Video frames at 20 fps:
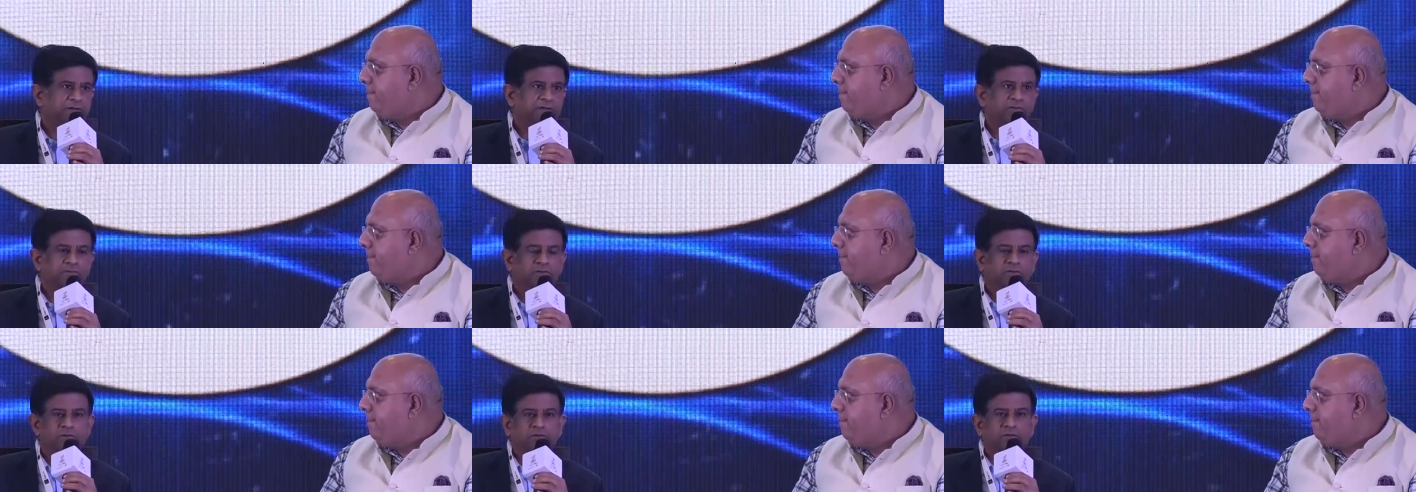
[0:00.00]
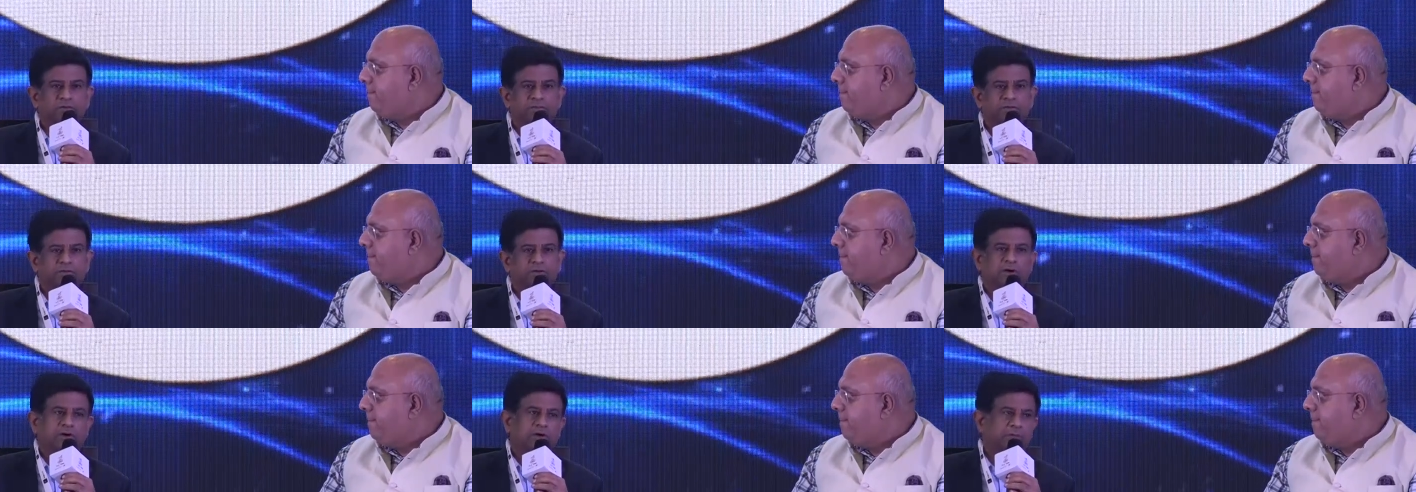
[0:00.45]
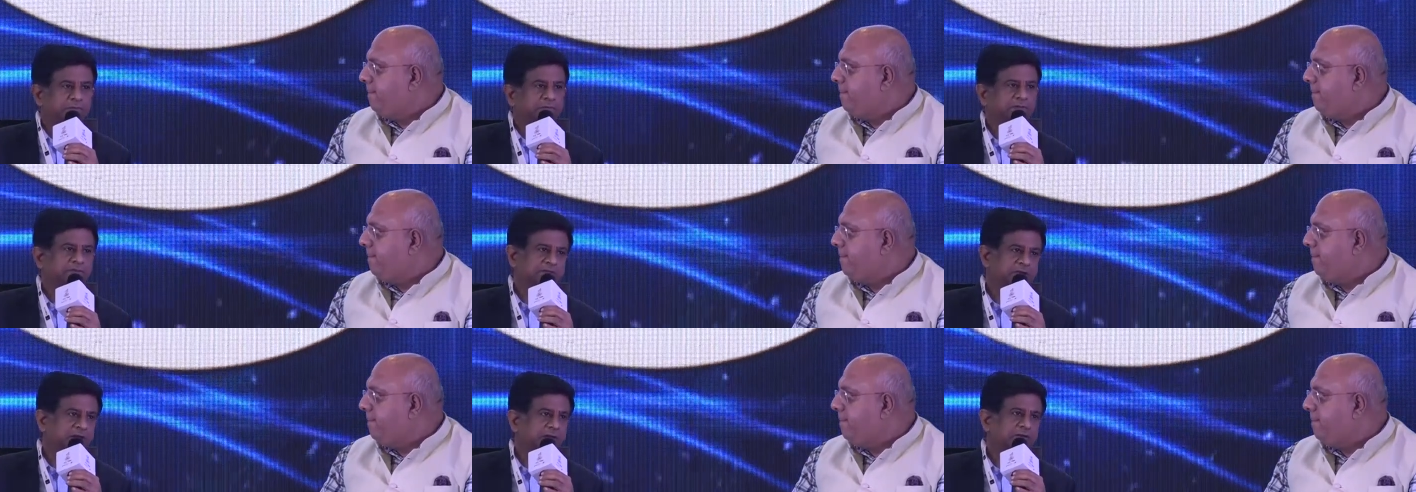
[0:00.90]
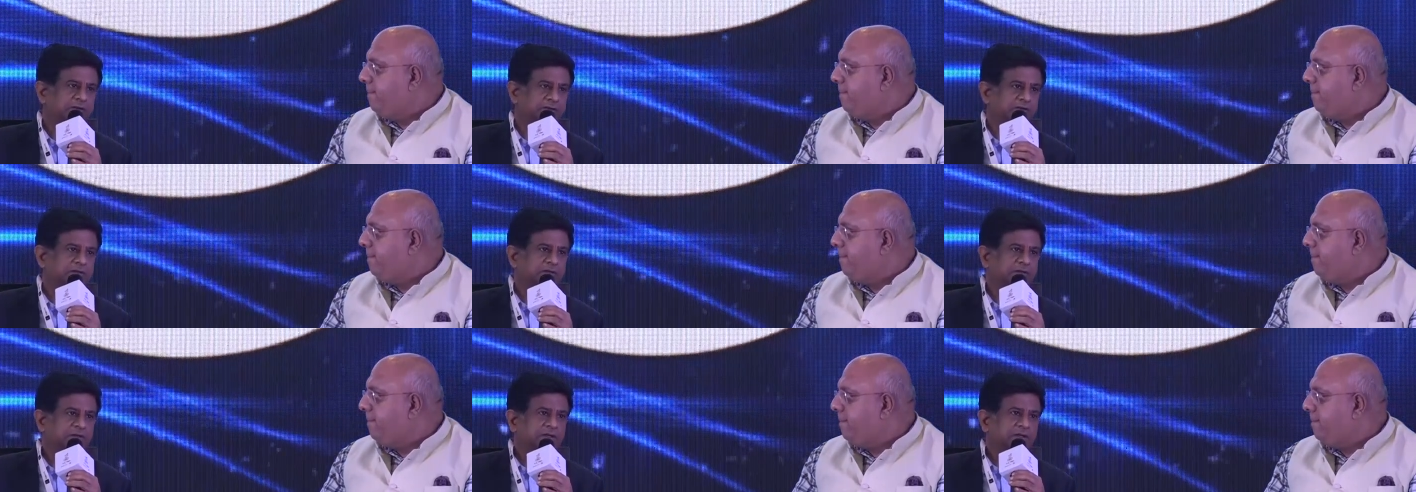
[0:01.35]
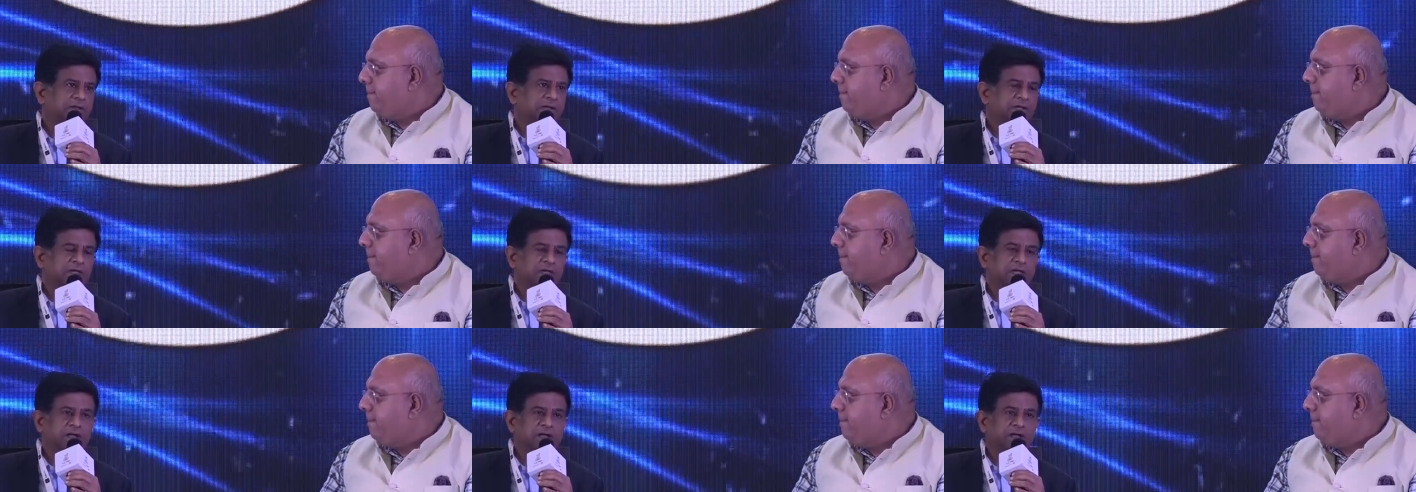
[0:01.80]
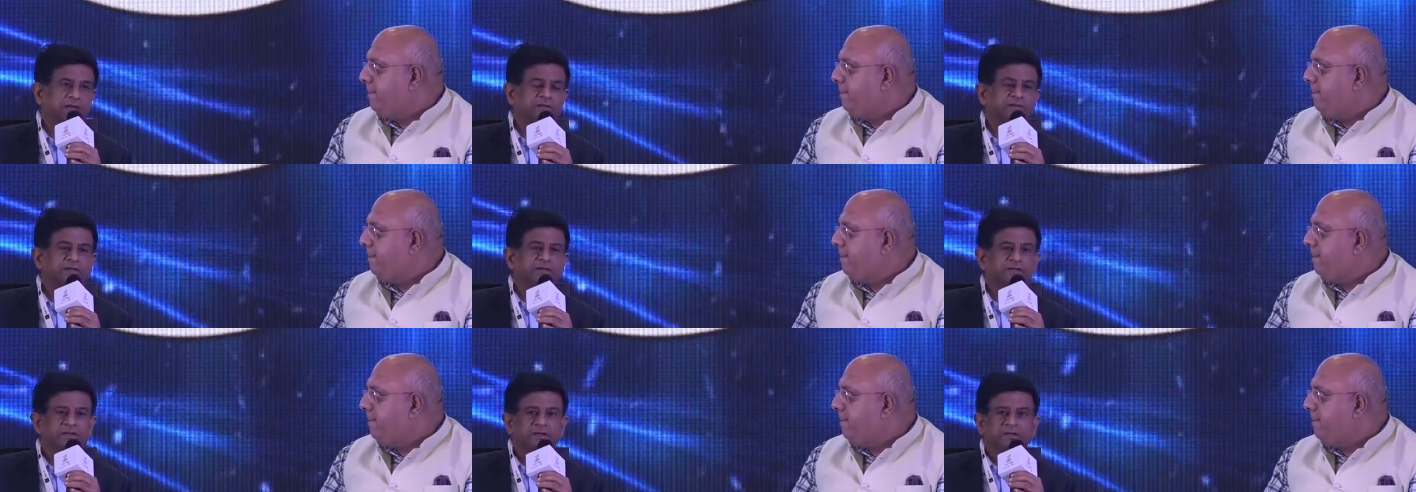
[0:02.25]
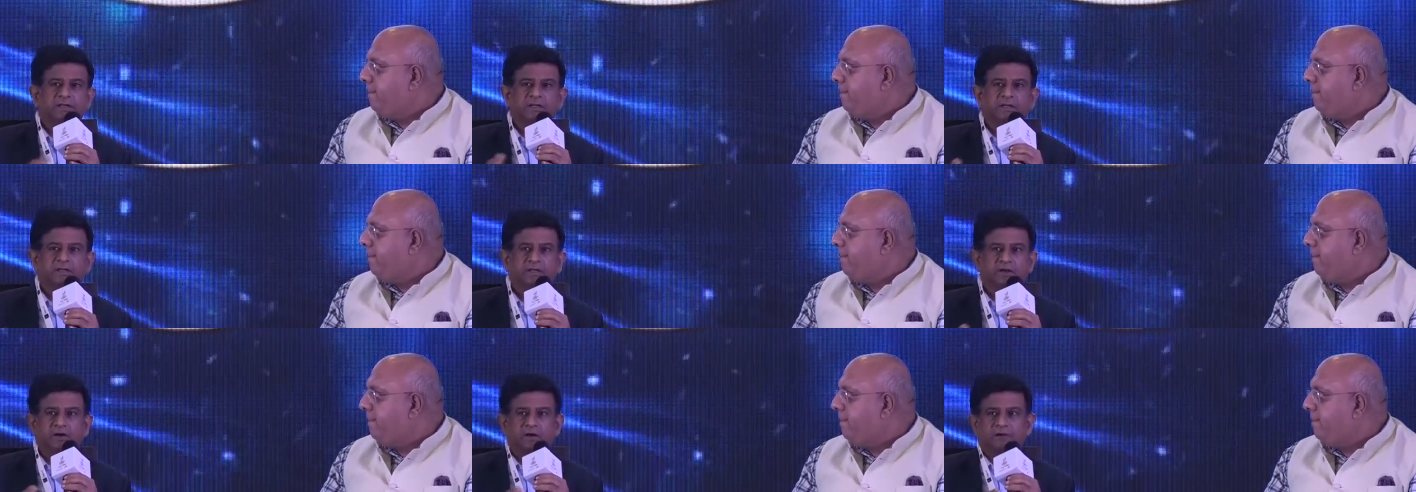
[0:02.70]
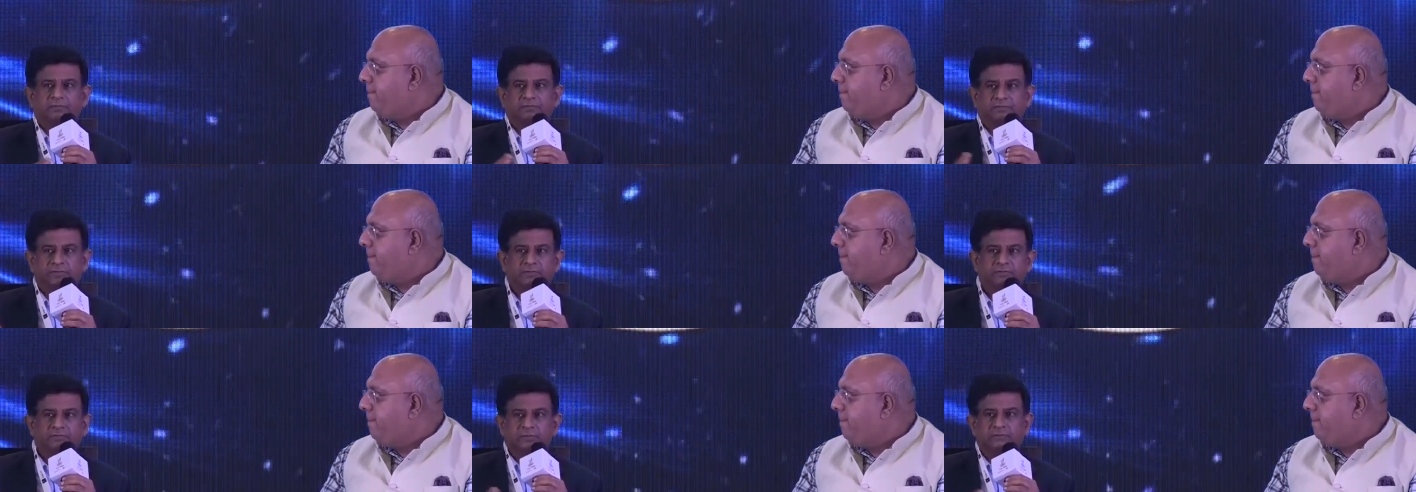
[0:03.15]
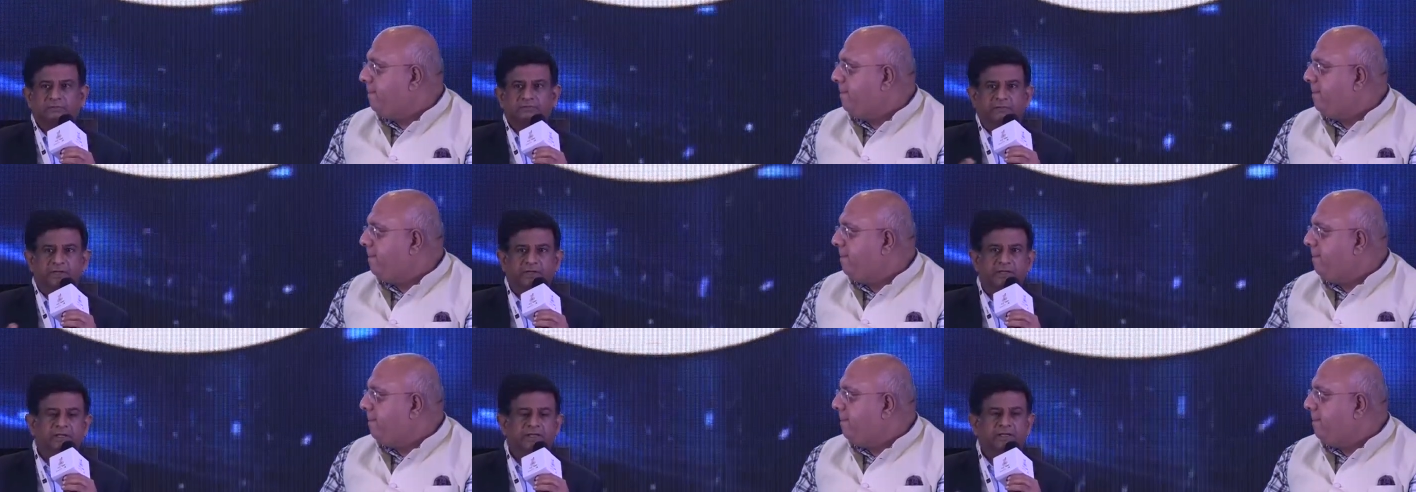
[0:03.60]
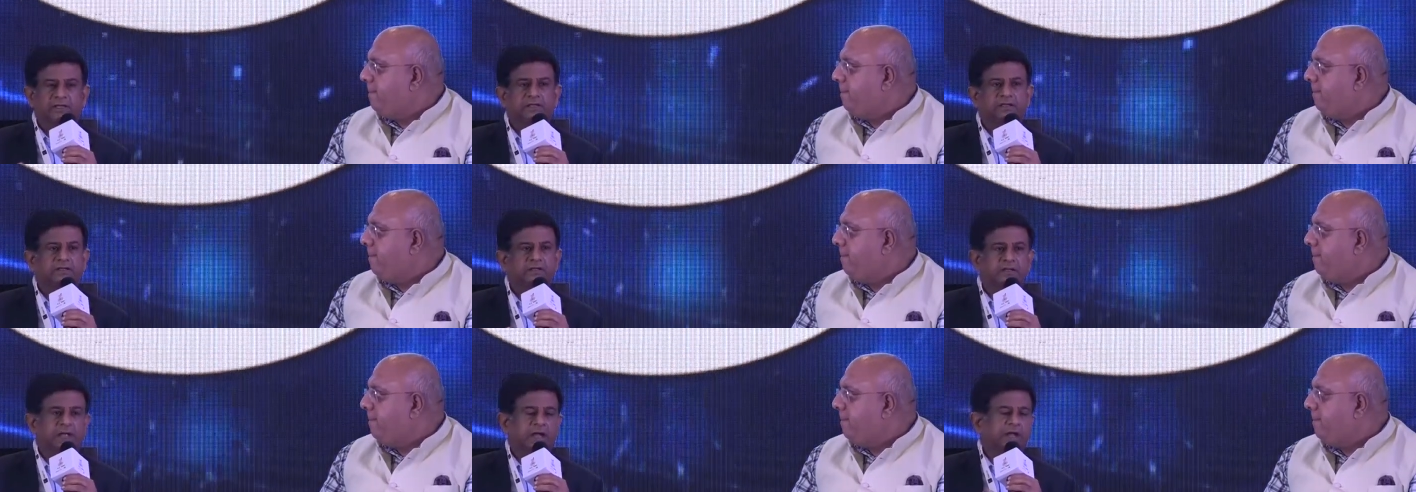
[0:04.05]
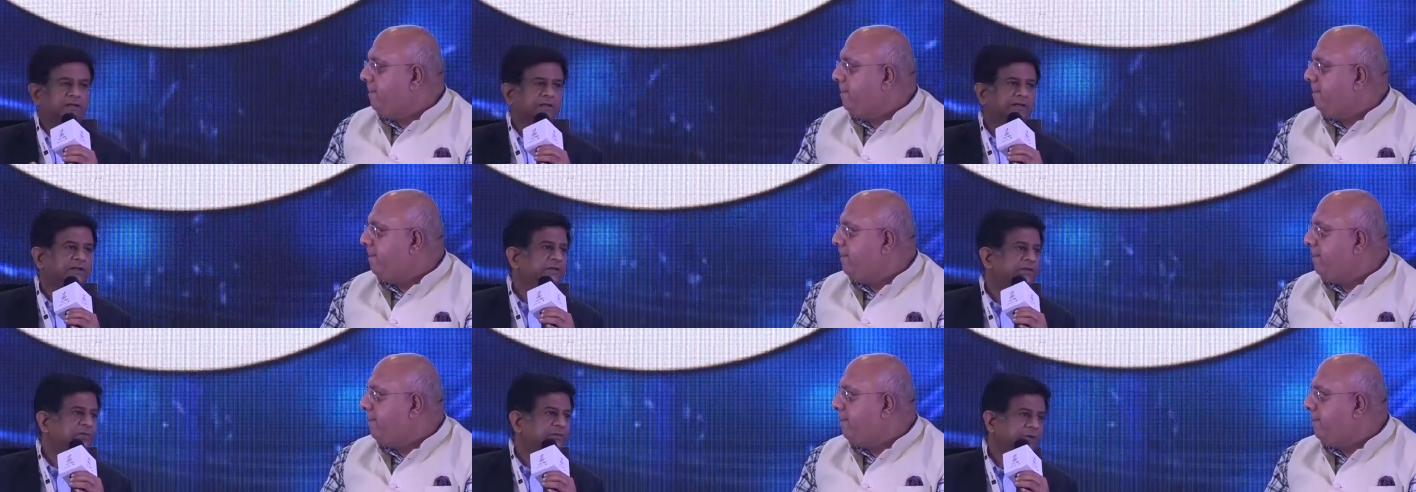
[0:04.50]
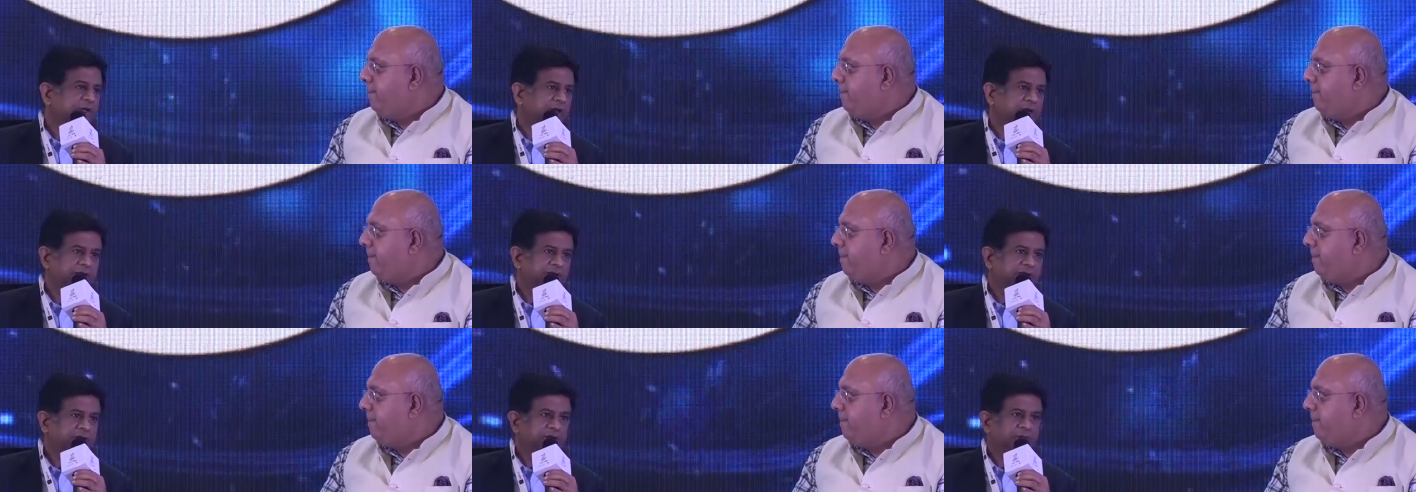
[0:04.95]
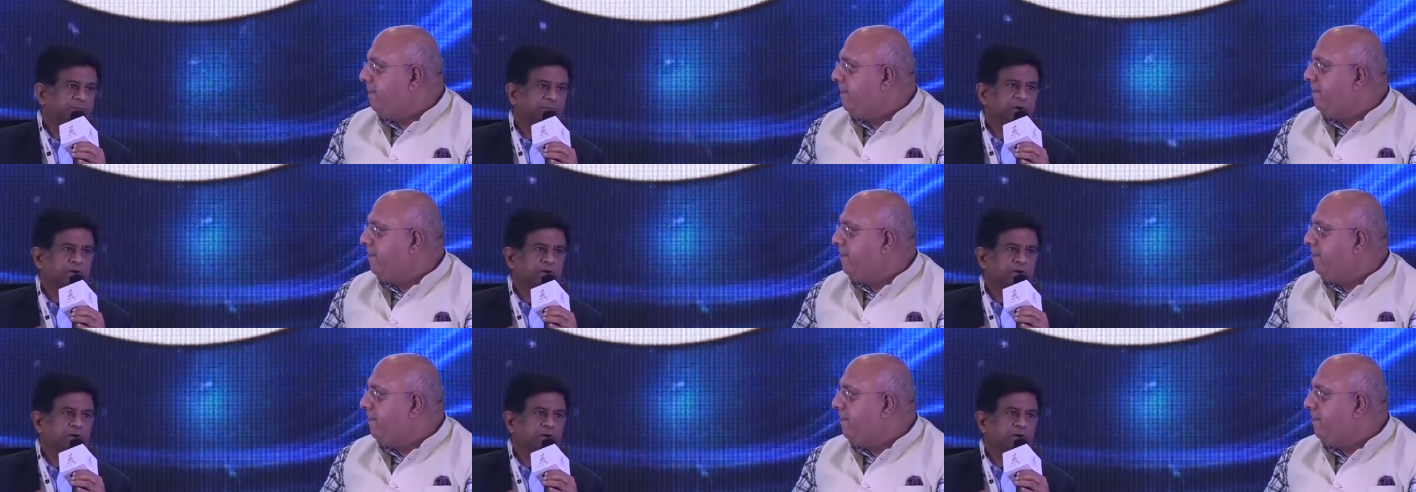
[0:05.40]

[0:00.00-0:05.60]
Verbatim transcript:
Speaker 1: It is going to be an omni-channel and the degree of it will vary category to category,